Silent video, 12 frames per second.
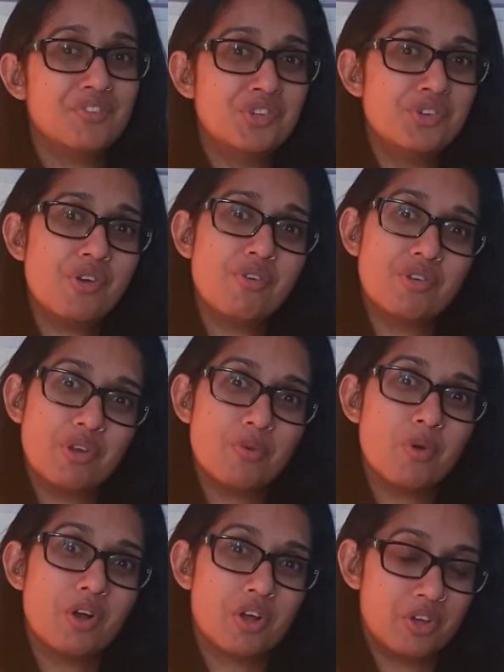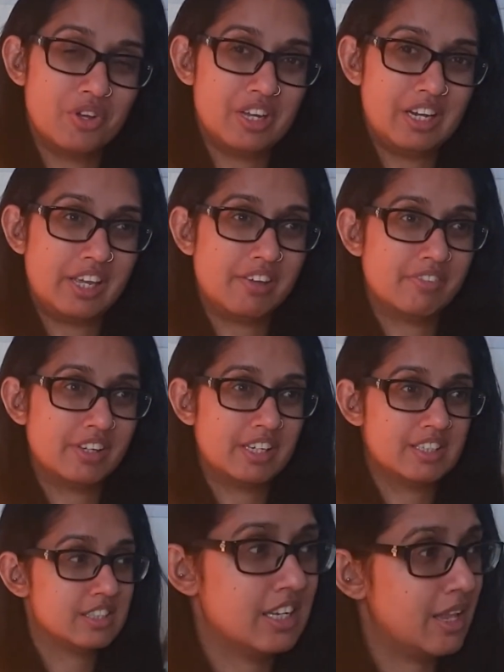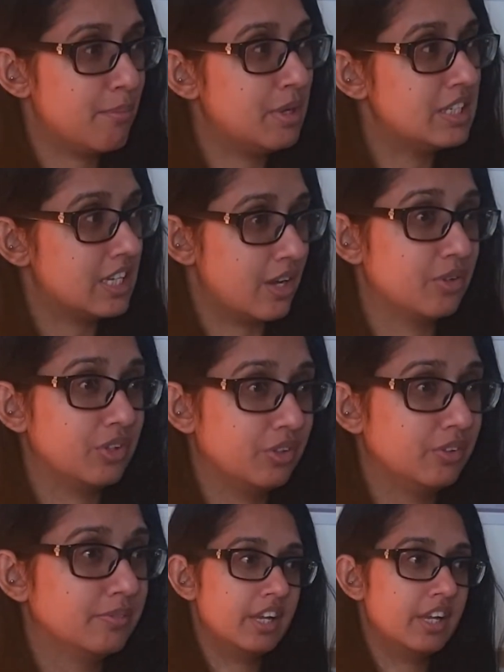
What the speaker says: you don't know what coca leaf is, let me tell you.